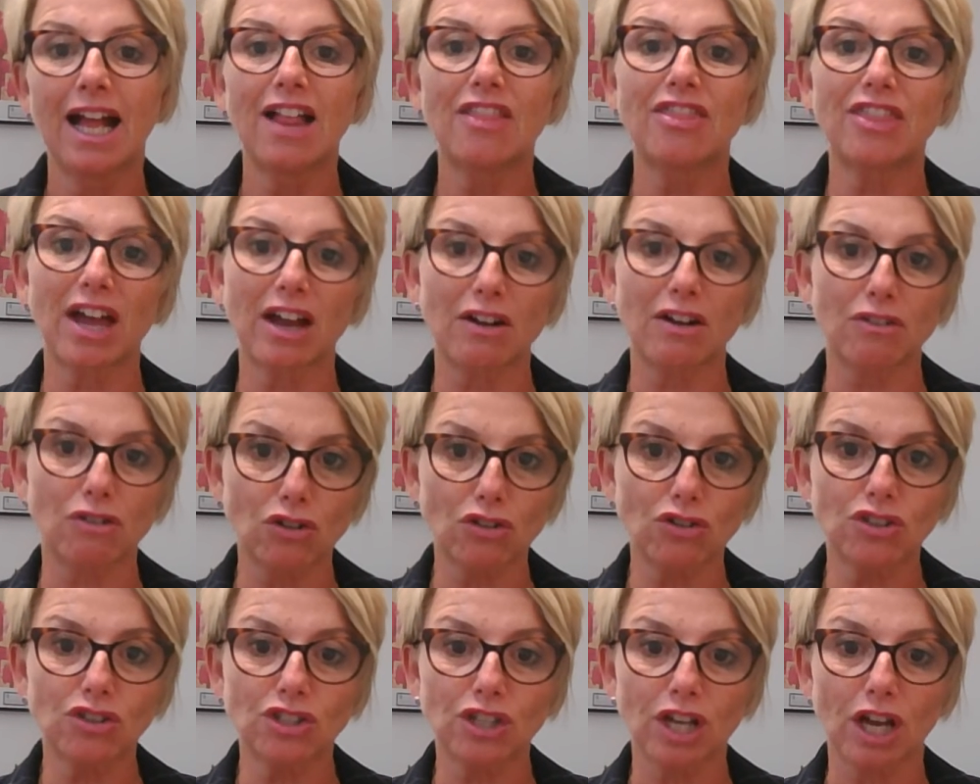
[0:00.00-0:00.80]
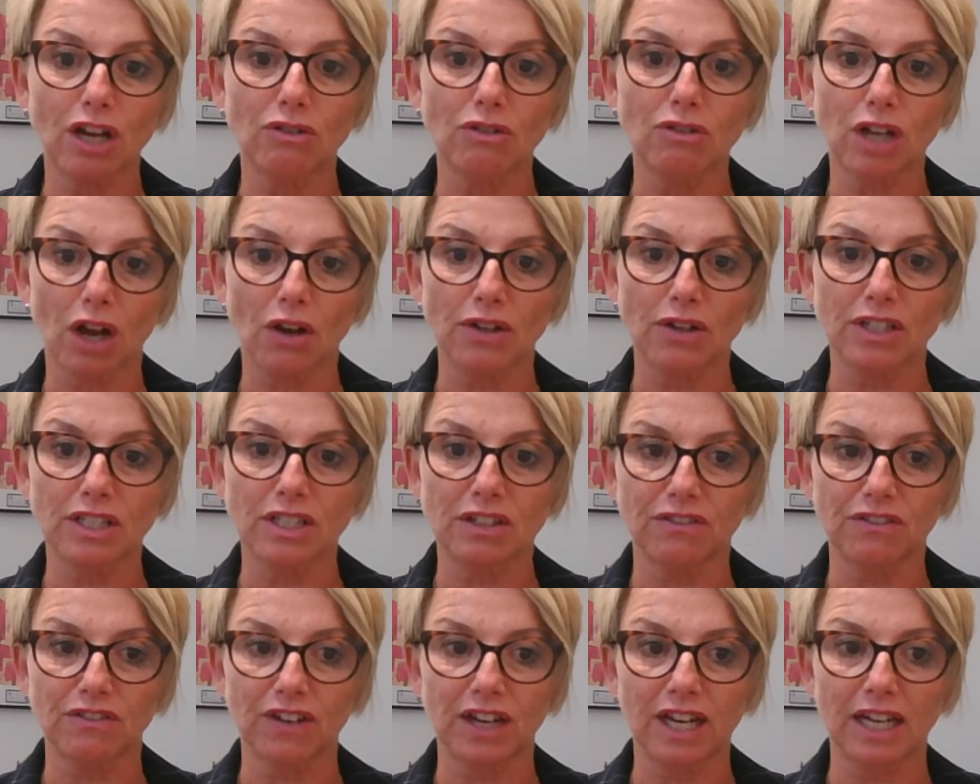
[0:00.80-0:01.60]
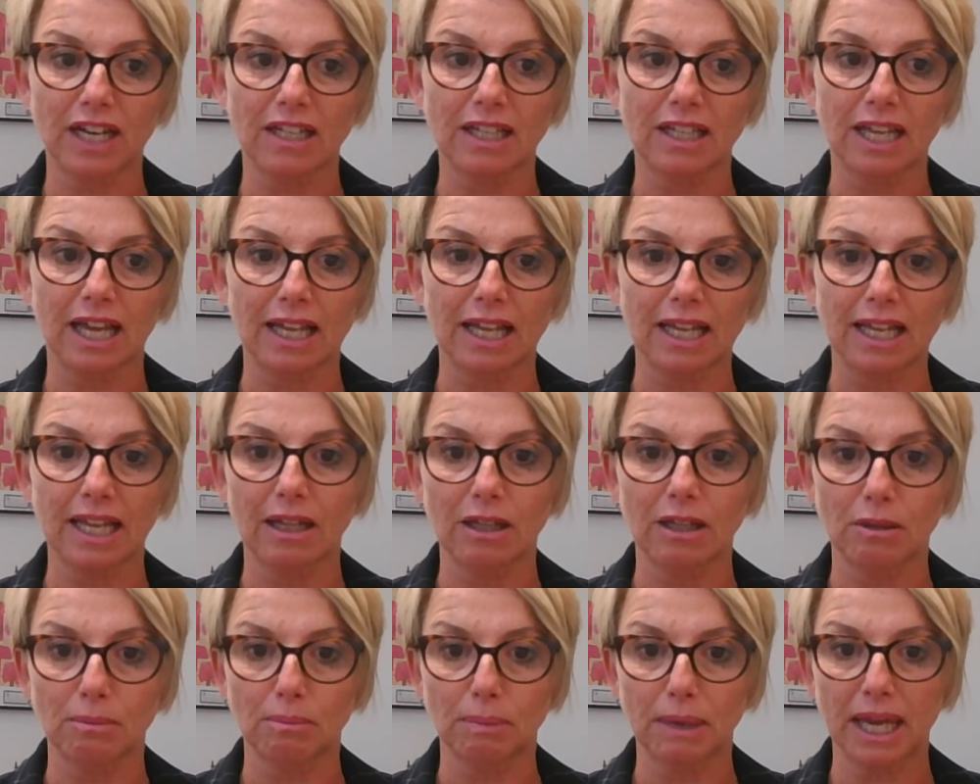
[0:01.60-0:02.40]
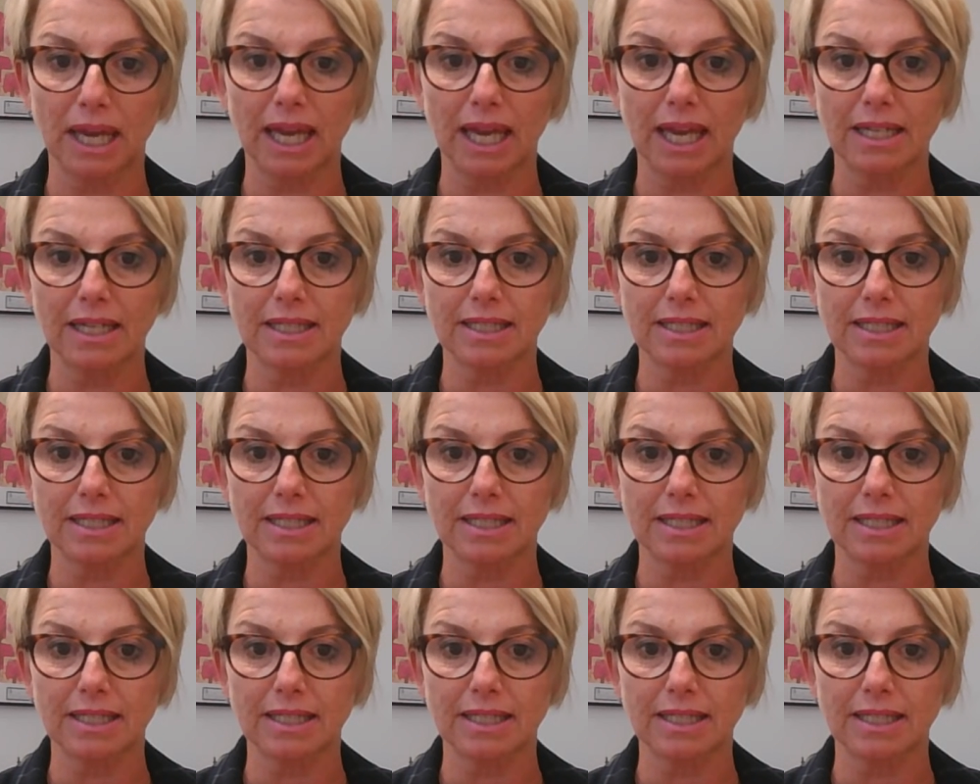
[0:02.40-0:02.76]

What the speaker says: They're also going to feel a little little bit